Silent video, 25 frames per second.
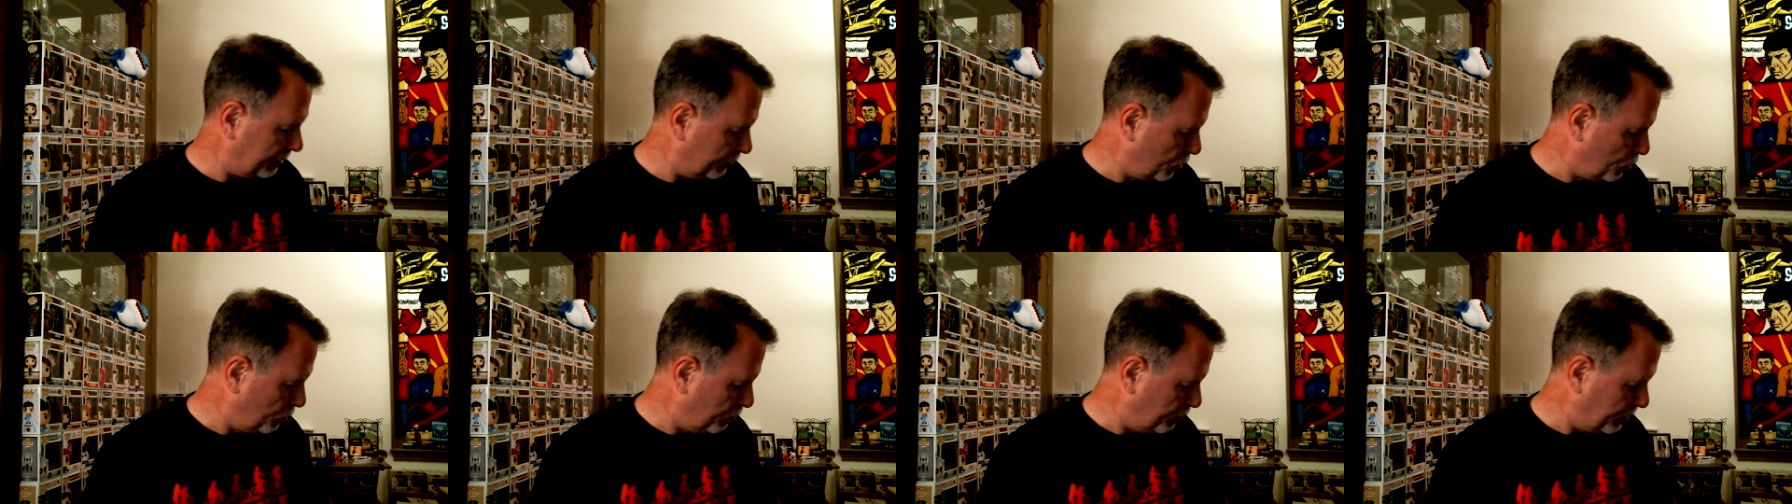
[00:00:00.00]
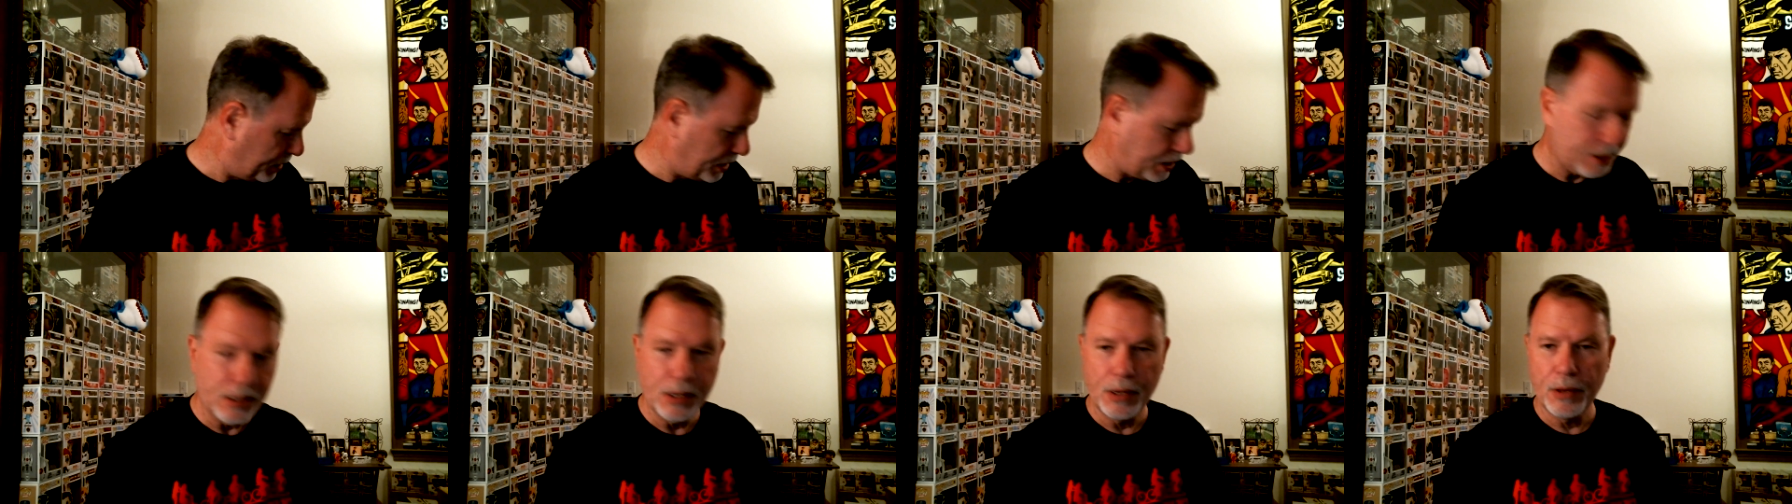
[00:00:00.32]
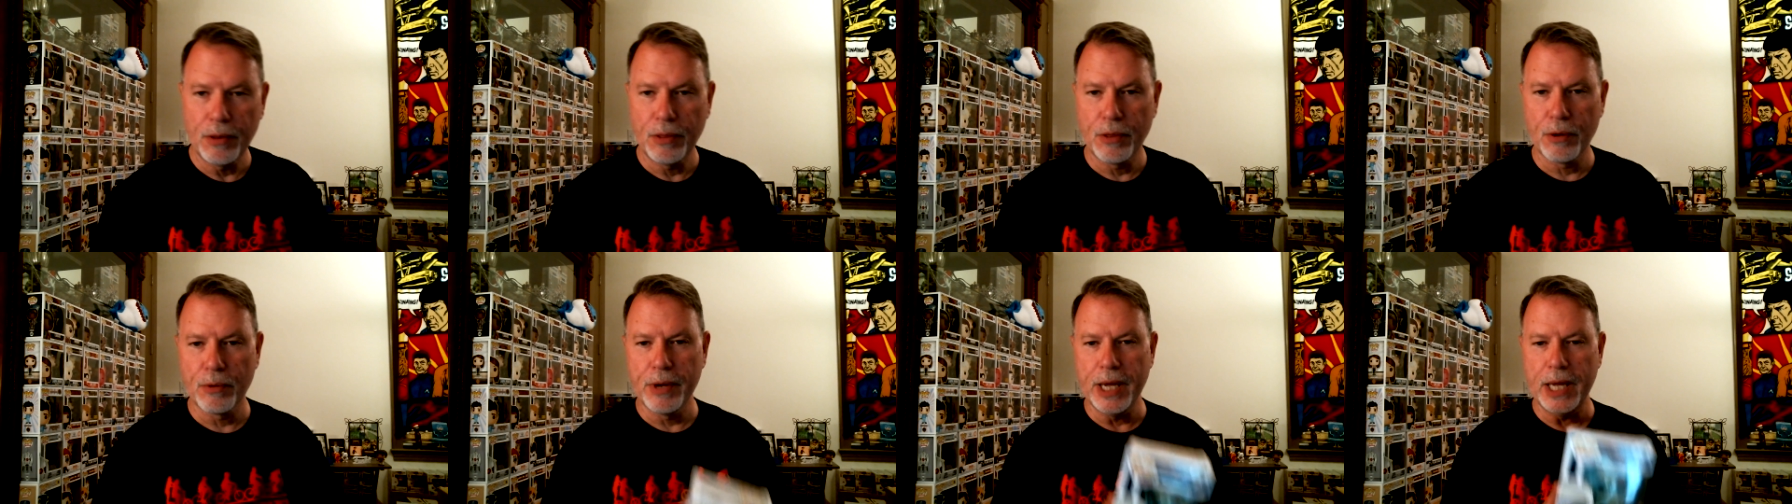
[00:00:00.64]
oops,
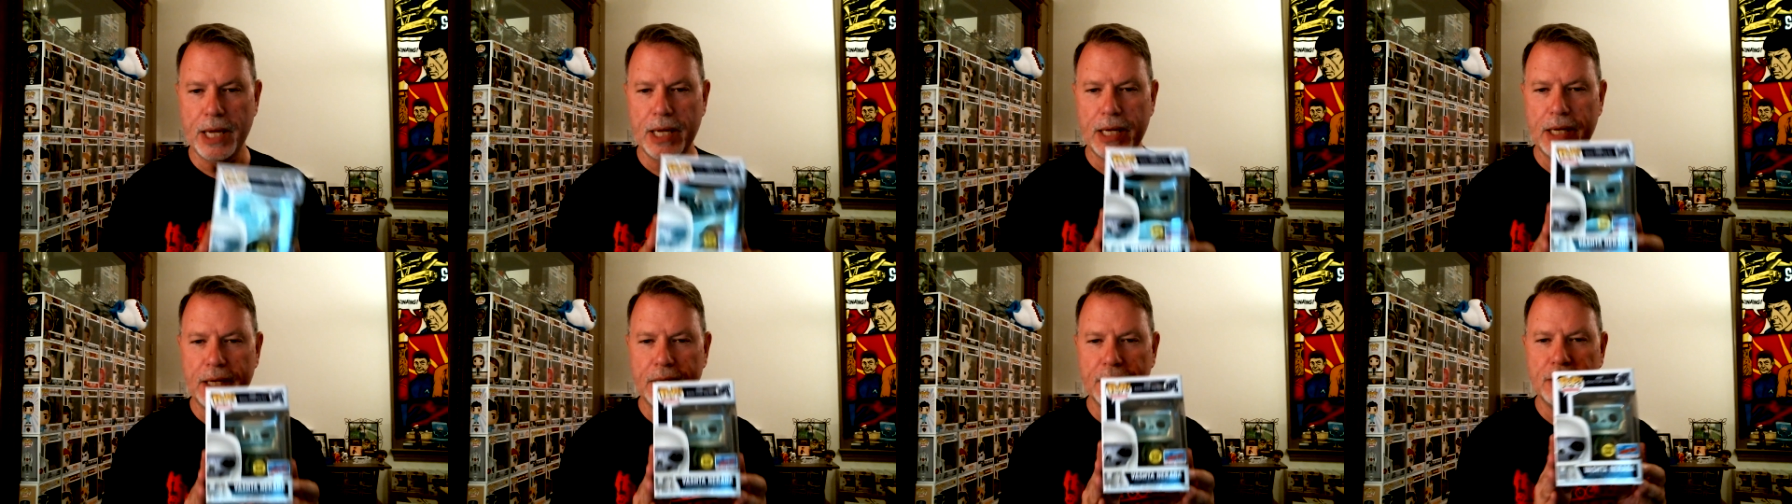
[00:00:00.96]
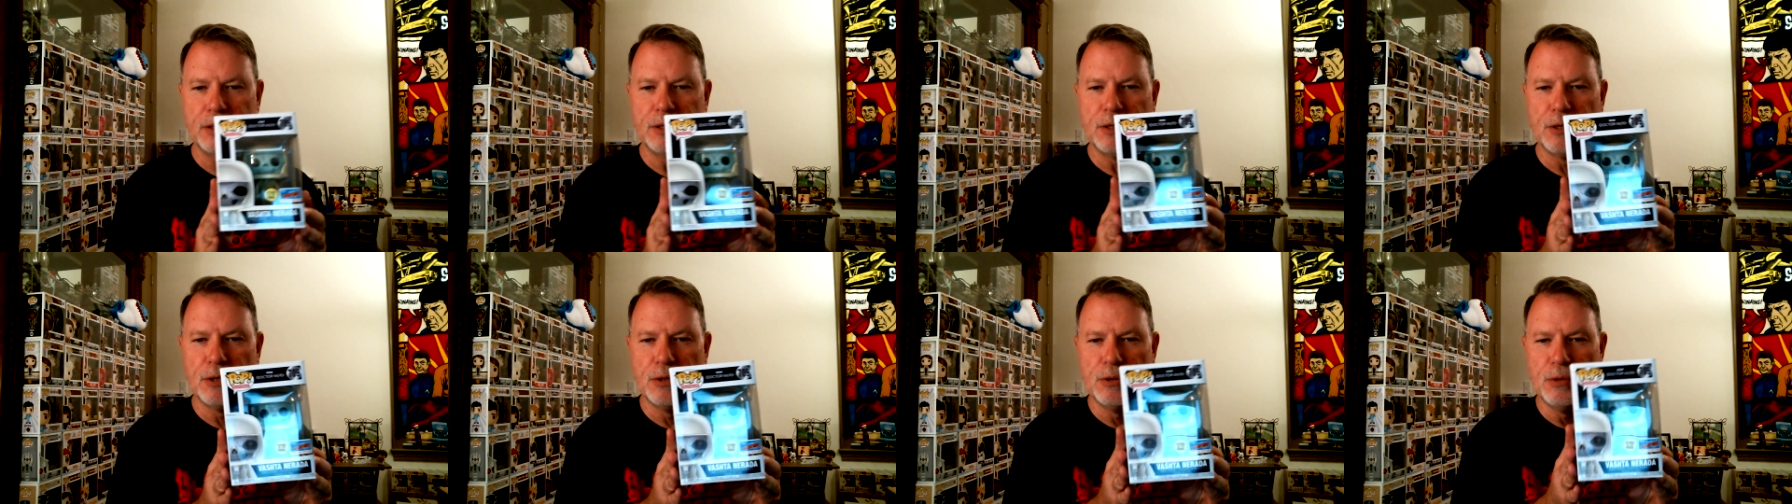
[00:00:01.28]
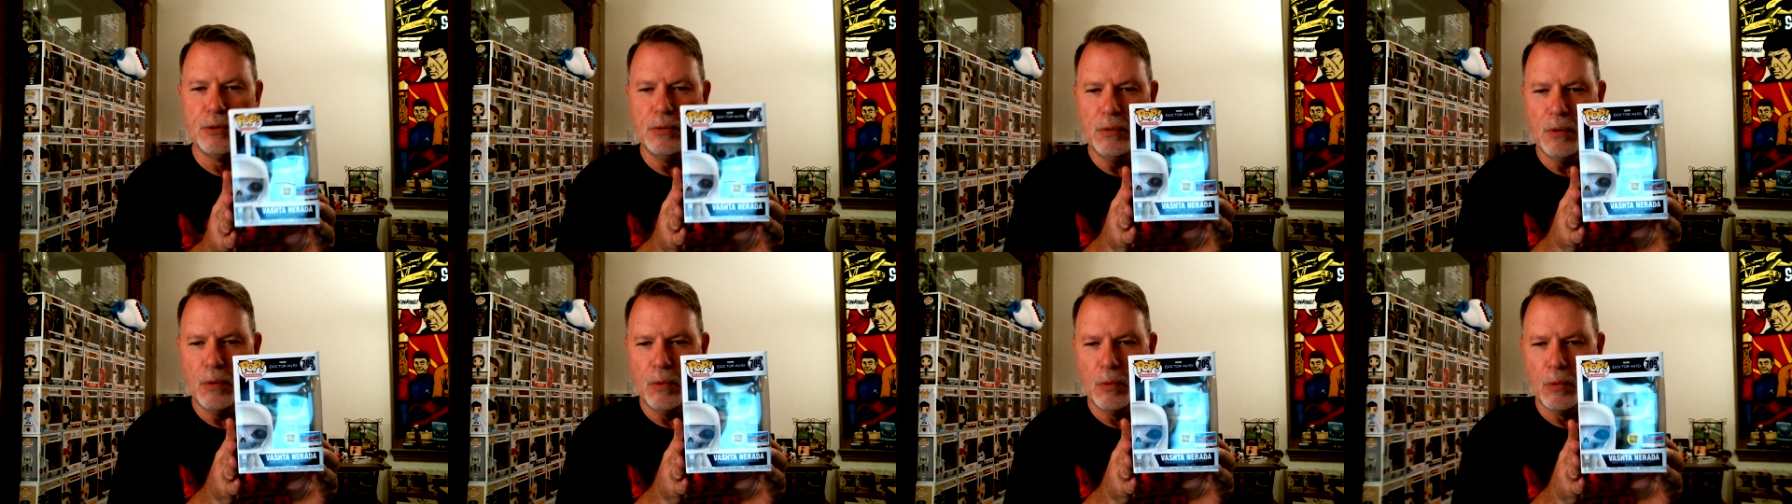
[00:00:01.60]
three,
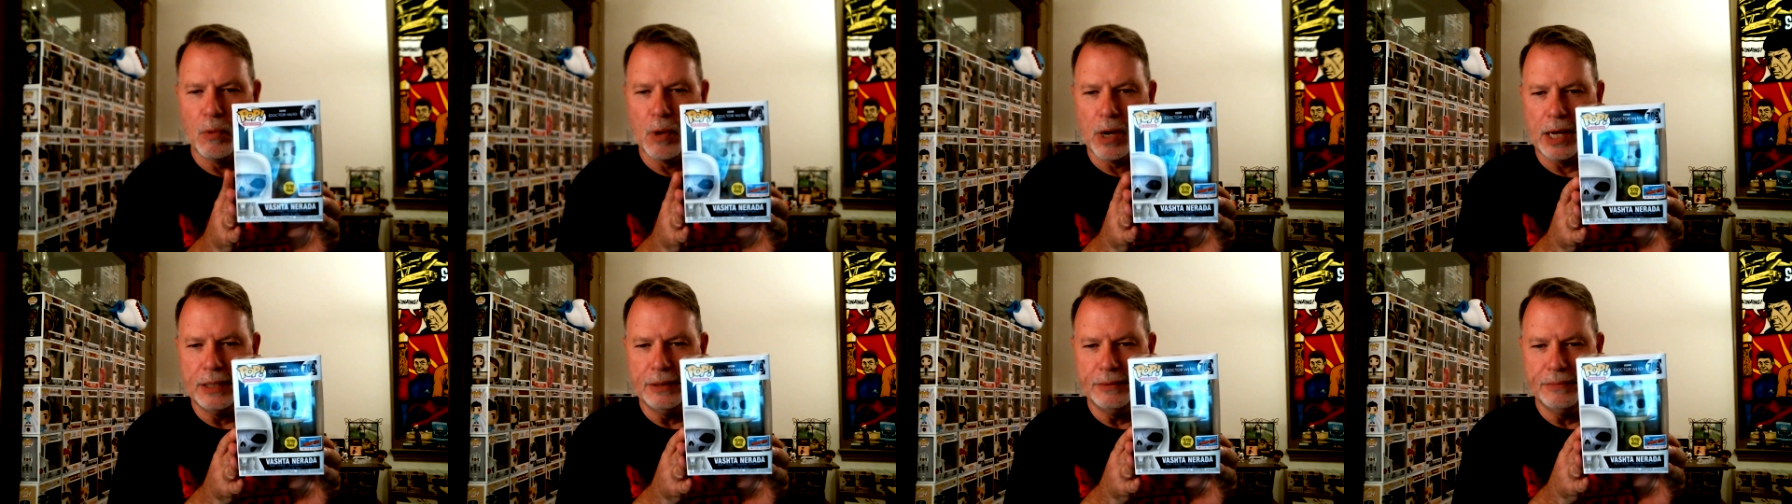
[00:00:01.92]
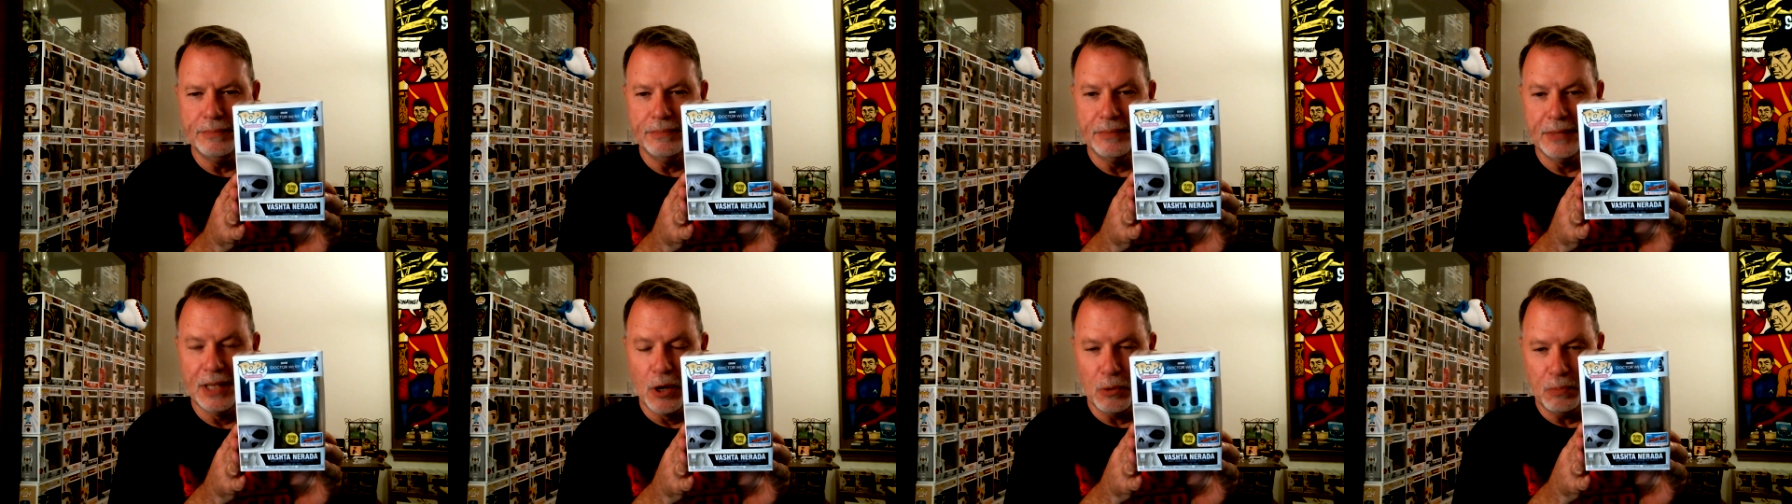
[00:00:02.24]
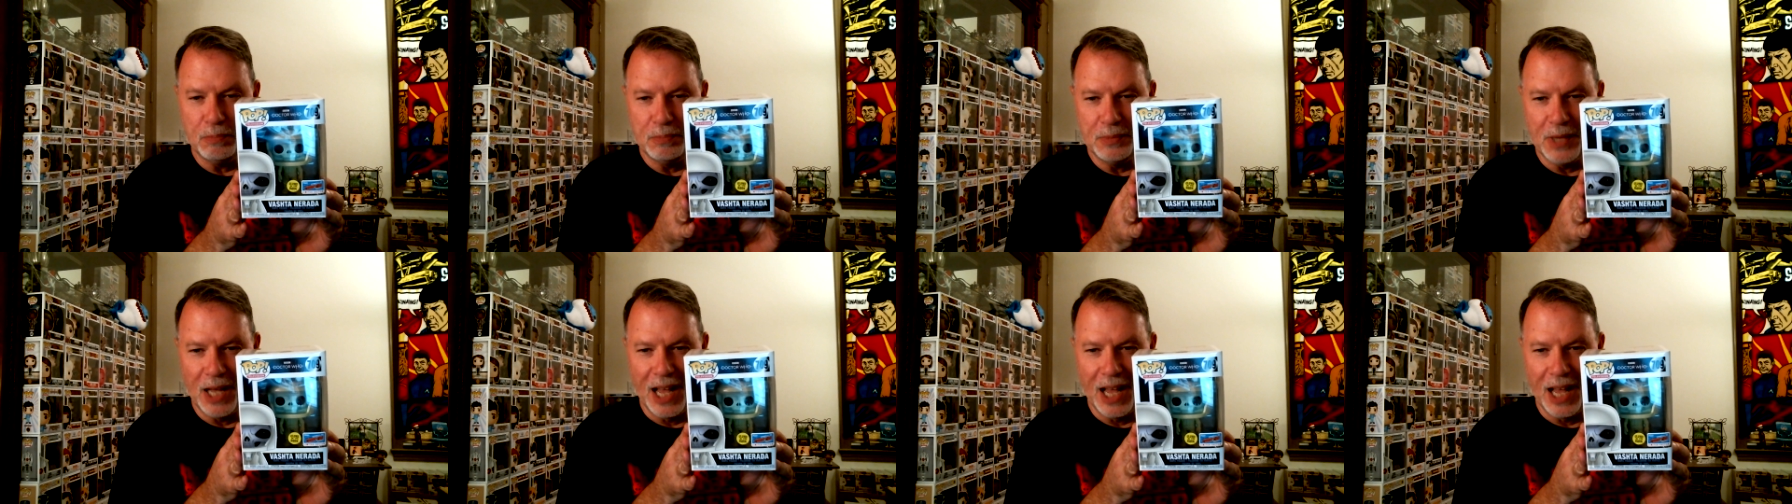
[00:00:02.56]
two, one. Oh,